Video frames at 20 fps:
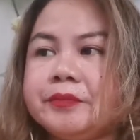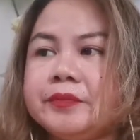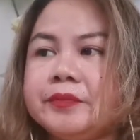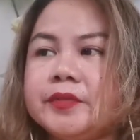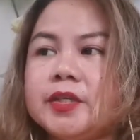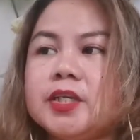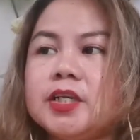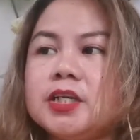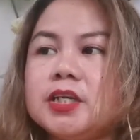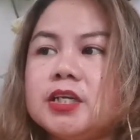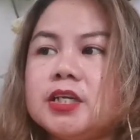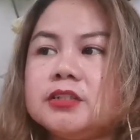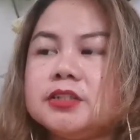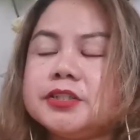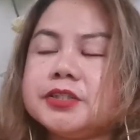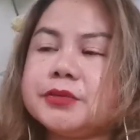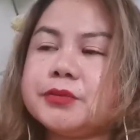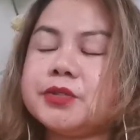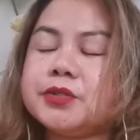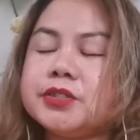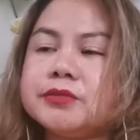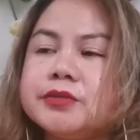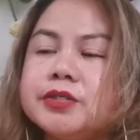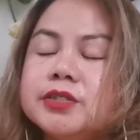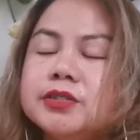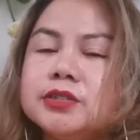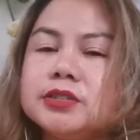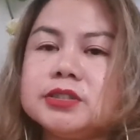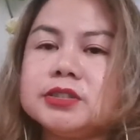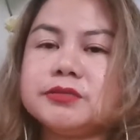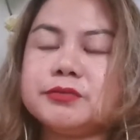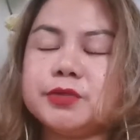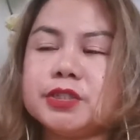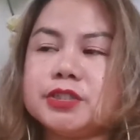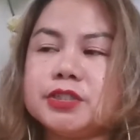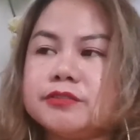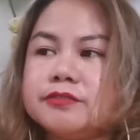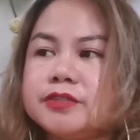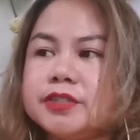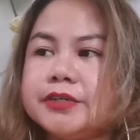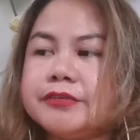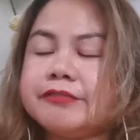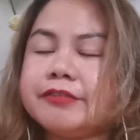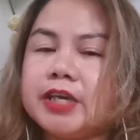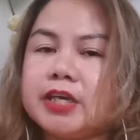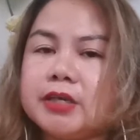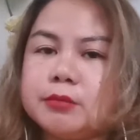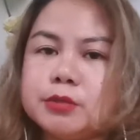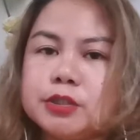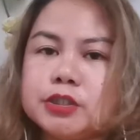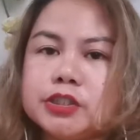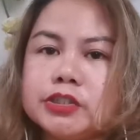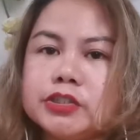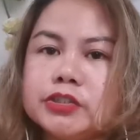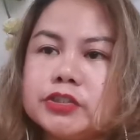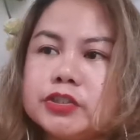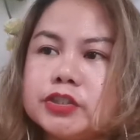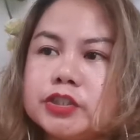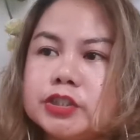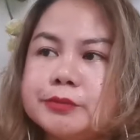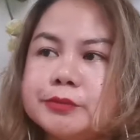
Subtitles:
Then another what we call one of their famous